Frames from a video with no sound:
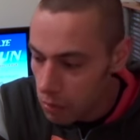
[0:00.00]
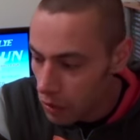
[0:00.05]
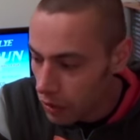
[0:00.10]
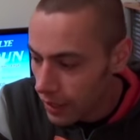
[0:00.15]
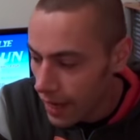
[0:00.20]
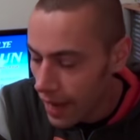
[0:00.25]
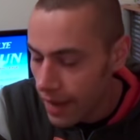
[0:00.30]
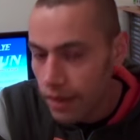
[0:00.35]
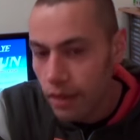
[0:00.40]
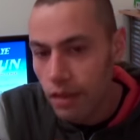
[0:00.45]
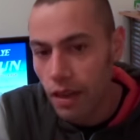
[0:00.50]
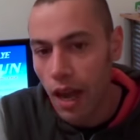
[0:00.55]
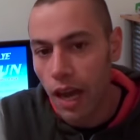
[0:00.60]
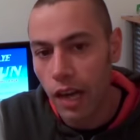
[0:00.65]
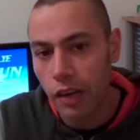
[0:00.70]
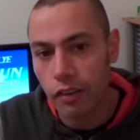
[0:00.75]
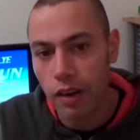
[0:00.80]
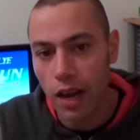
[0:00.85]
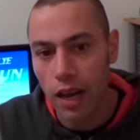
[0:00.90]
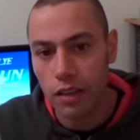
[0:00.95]
but they're getting
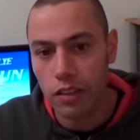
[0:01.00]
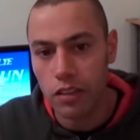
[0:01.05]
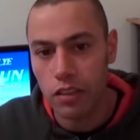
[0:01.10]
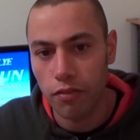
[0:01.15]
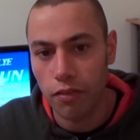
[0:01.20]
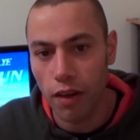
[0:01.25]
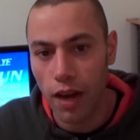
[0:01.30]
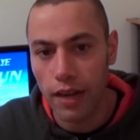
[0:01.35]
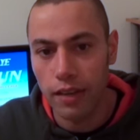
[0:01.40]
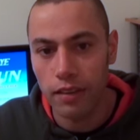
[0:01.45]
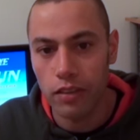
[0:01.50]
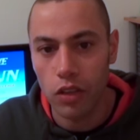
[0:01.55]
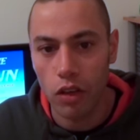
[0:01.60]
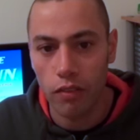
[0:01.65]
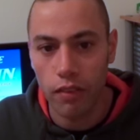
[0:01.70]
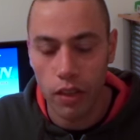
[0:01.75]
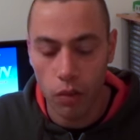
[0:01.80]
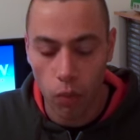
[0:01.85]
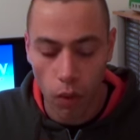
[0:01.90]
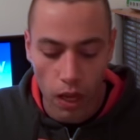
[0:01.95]
harder and harder to find sort
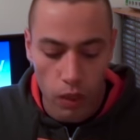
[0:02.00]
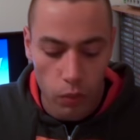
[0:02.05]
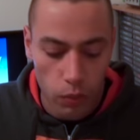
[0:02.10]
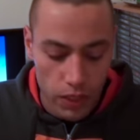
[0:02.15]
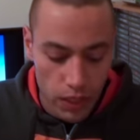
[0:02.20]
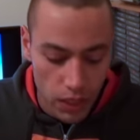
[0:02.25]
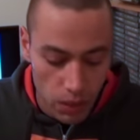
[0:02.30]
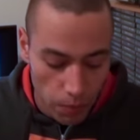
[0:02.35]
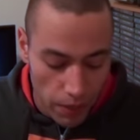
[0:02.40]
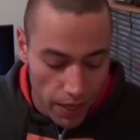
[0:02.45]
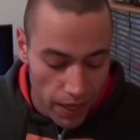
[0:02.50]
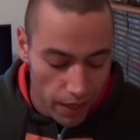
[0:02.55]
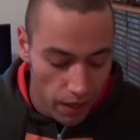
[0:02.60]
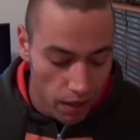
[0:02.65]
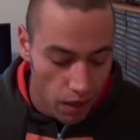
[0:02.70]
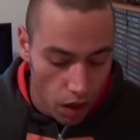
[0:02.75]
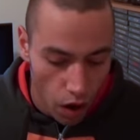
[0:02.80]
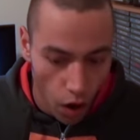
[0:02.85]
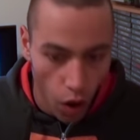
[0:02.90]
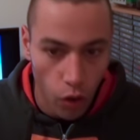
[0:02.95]
of in the wild, which is a bit
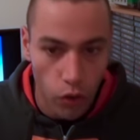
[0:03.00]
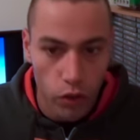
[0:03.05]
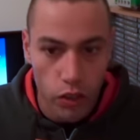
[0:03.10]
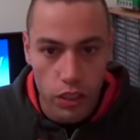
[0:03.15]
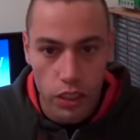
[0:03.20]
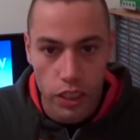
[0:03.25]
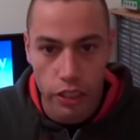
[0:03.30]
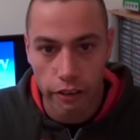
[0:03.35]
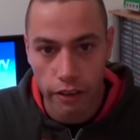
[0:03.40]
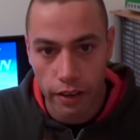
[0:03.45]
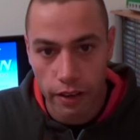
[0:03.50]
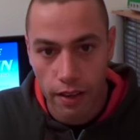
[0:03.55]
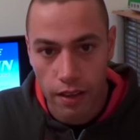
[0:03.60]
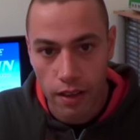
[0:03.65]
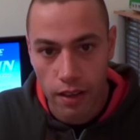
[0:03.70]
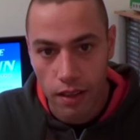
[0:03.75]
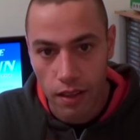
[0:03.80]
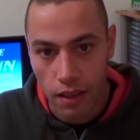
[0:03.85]
odd considering